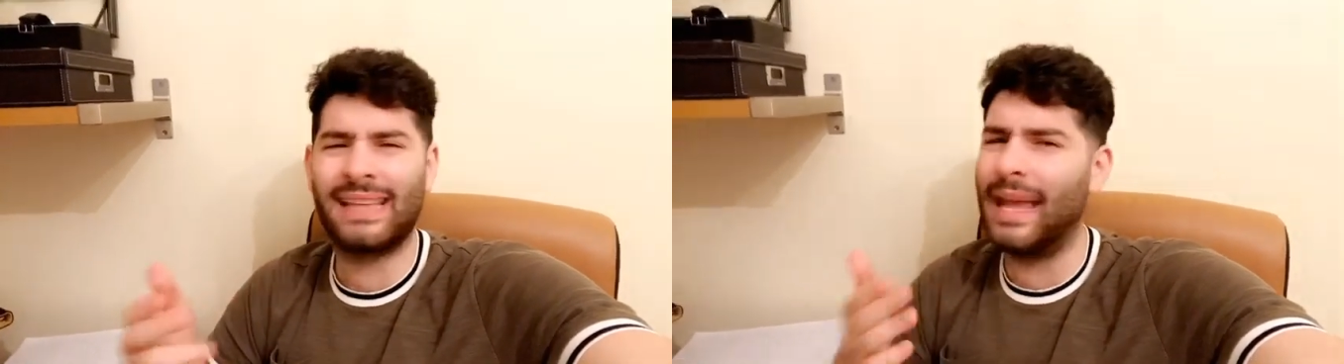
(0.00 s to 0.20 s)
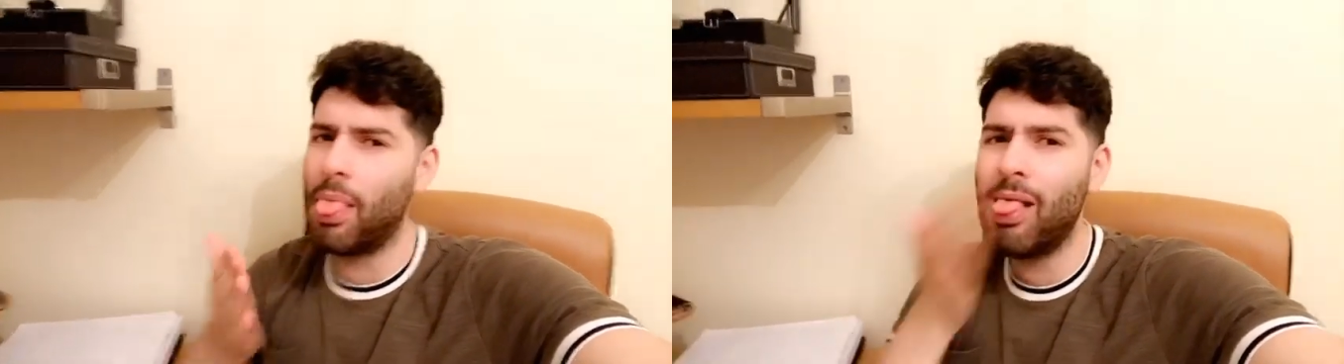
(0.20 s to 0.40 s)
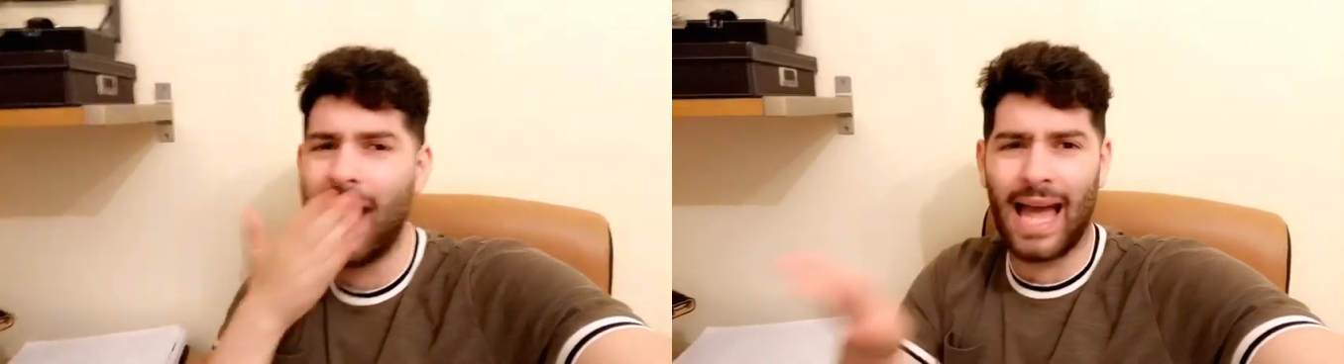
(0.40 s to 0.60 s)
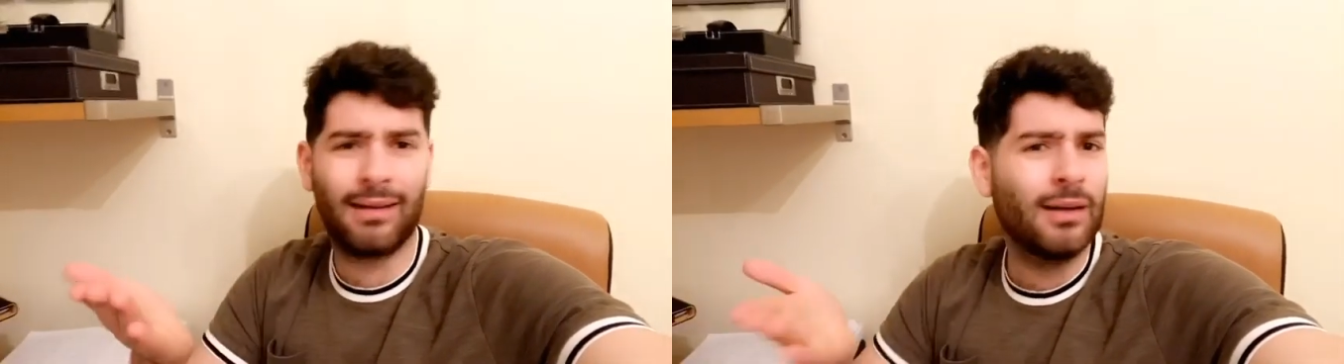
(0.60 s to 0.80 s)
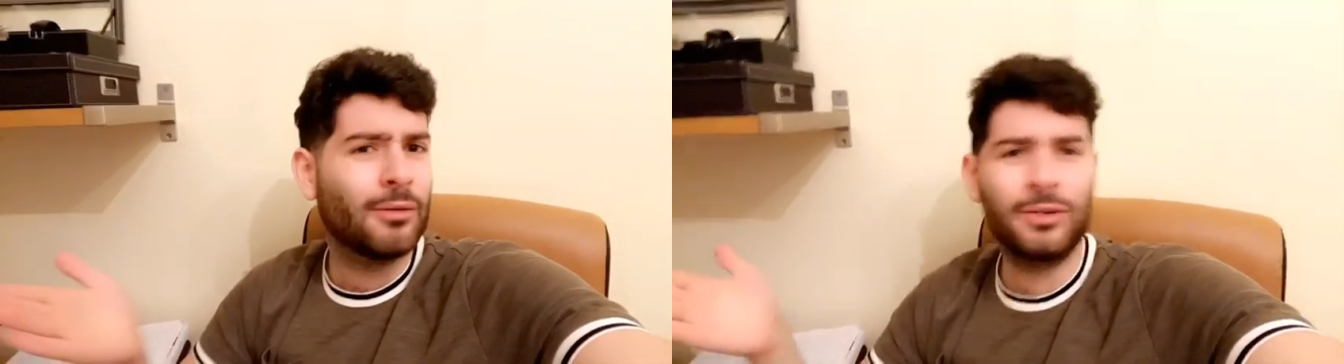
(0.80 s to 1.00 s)
Blech,
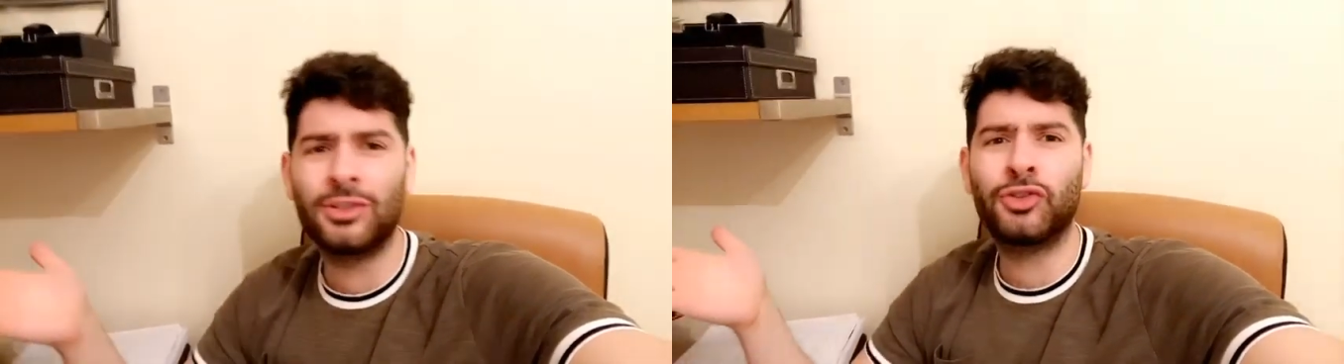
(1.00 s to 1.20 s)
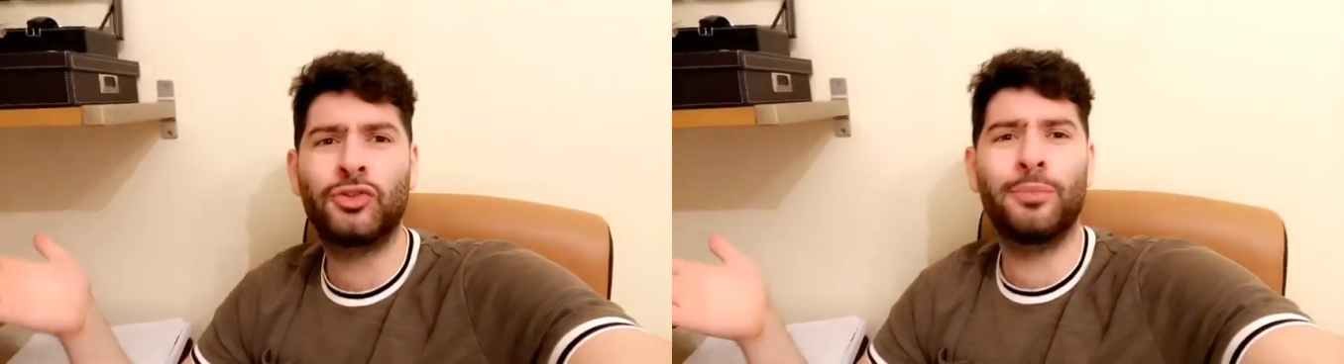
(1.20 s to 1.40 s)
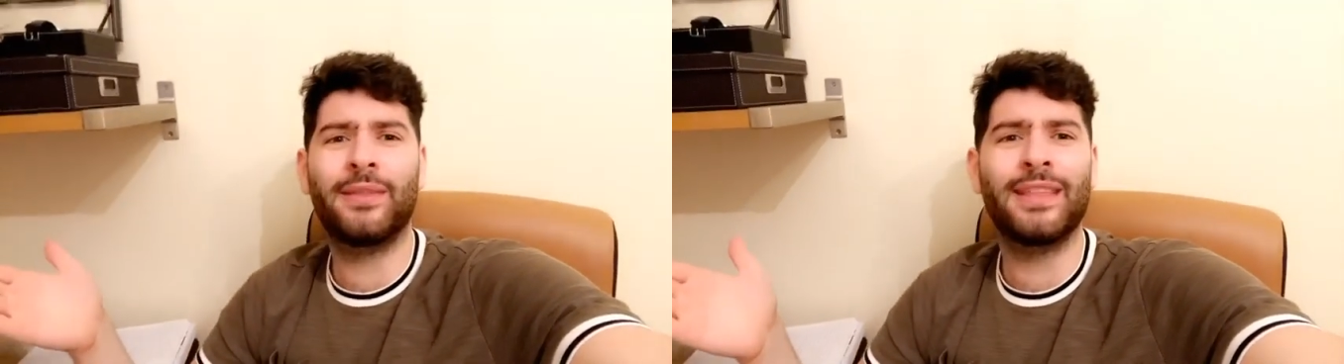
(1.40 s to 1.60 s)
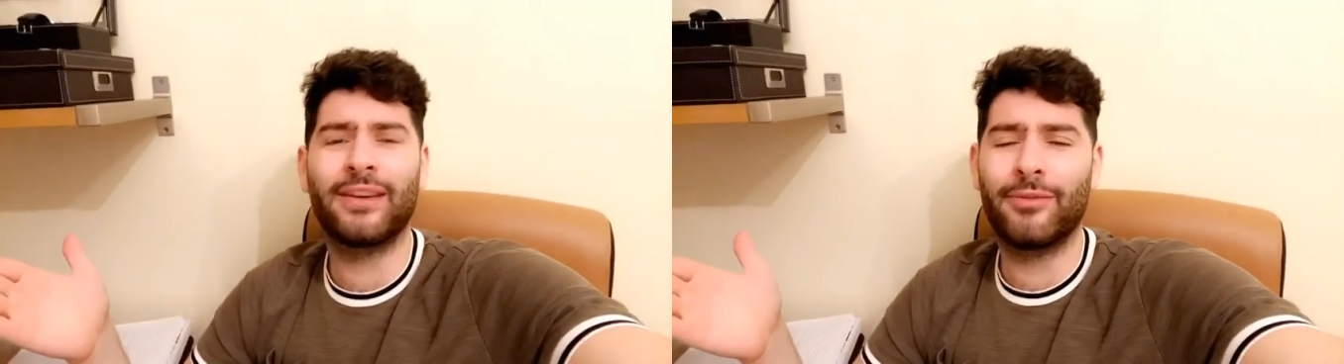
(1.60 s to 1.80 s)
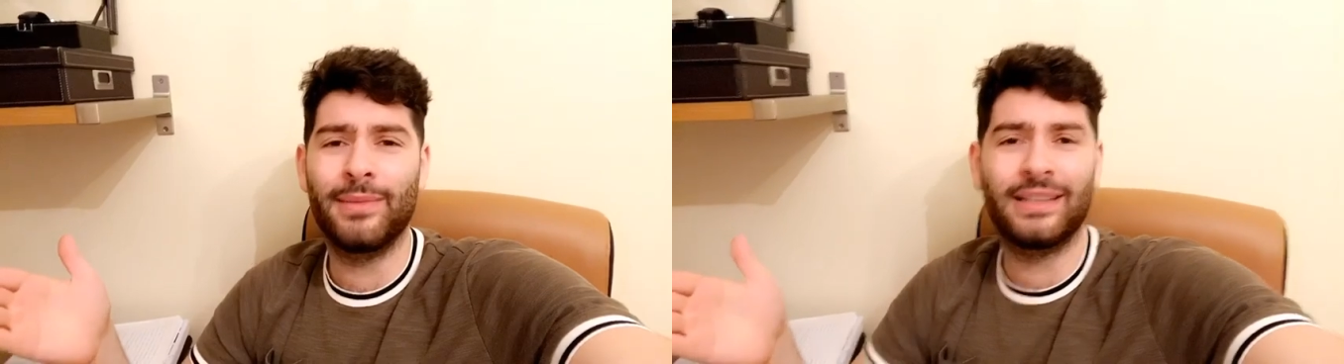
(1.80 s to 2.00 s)
what a stupid thing for me
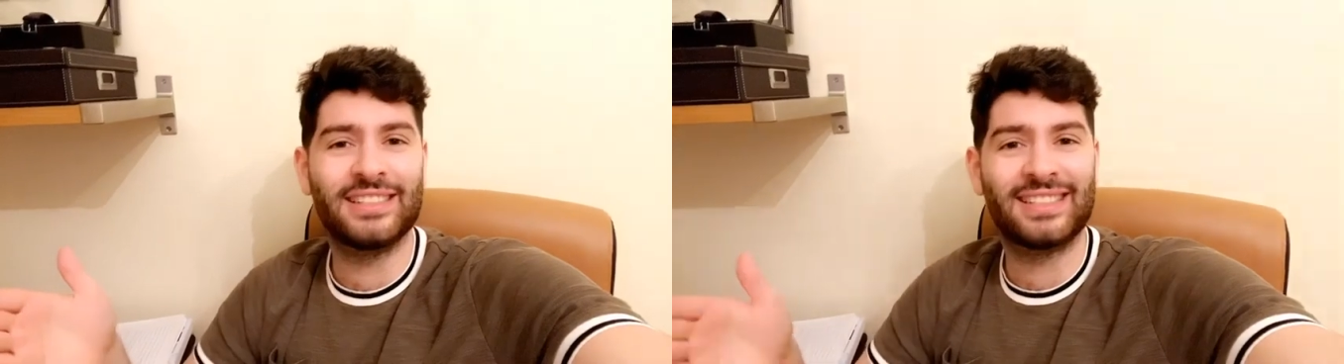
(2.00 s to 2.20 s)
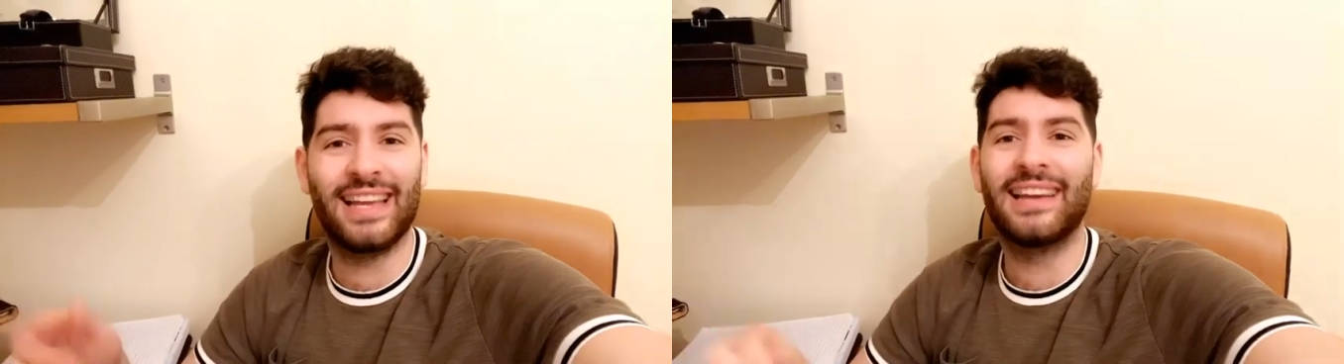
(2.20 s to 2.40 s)
to say.